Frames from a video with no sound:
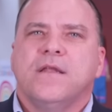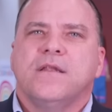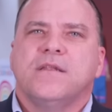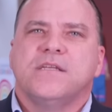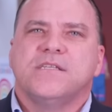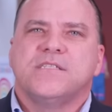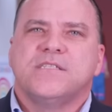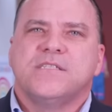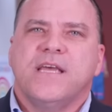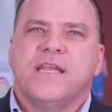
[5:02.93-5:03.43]

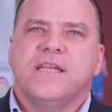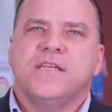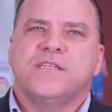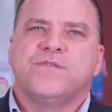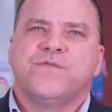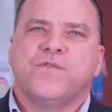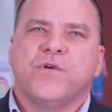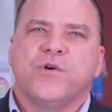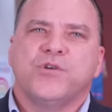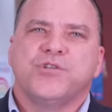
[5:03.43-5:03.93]
The
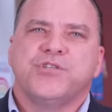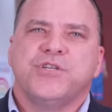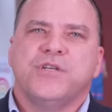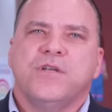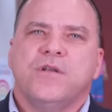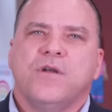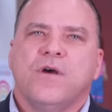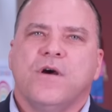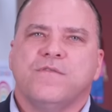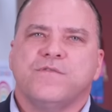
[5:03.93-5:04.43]
Senate's
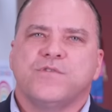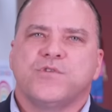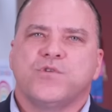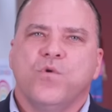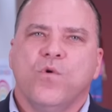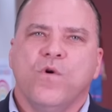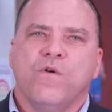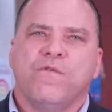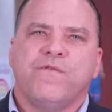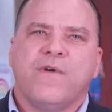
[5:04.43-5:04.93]
version of
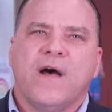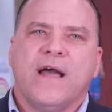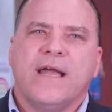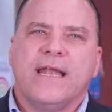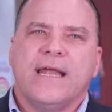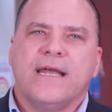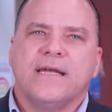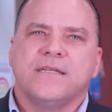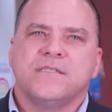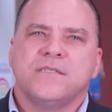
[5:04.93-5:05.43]
school
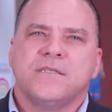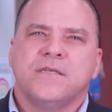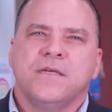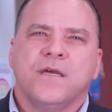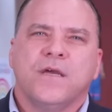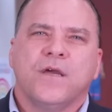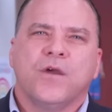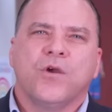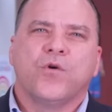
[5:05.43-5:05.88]
finance